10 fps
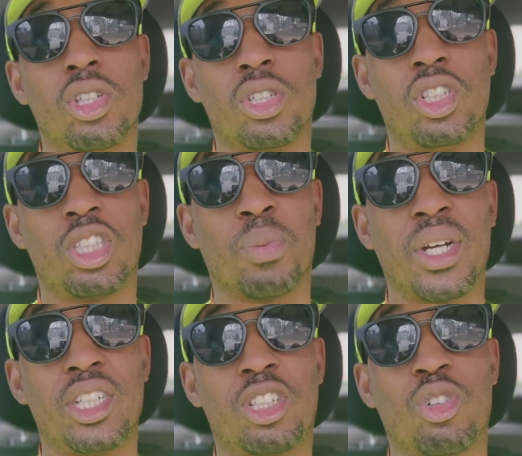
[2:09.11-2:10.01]
So just
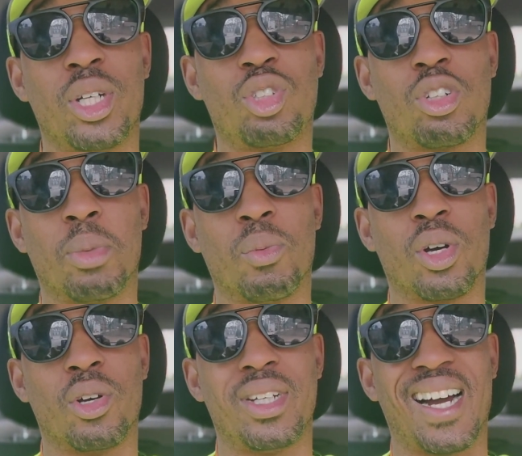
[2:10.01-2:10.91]
bring a string trimmer,
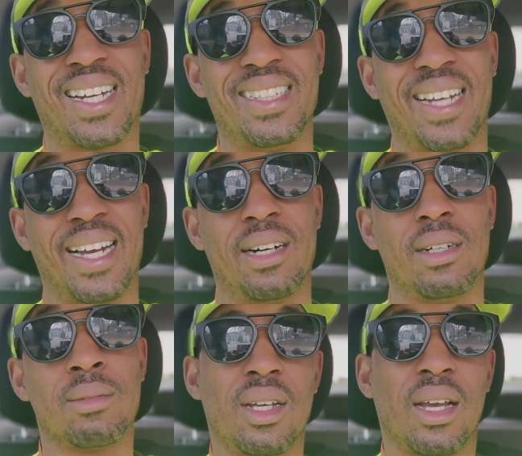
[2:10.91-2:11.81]
we're going to knock it
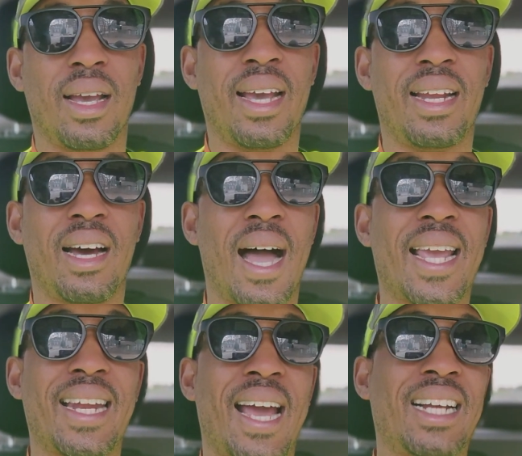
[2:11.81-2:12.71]
down. And I
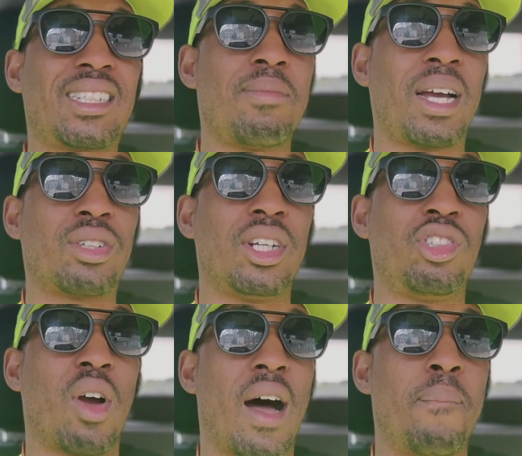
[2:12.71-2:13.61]
can actually, might try to
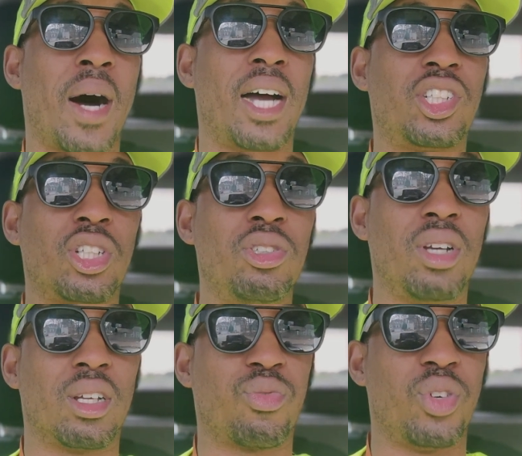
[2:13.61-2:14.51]
drive by and show you
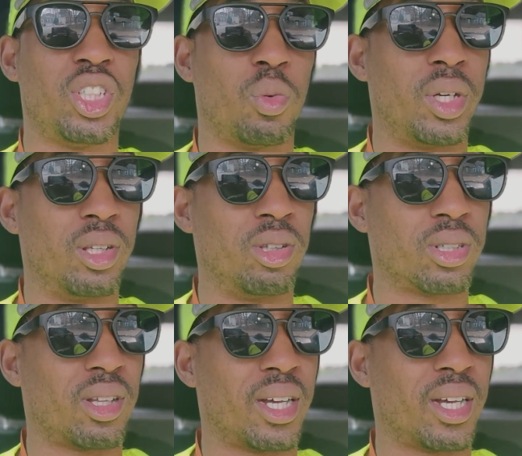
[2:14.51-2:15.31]
guys footage of what it looked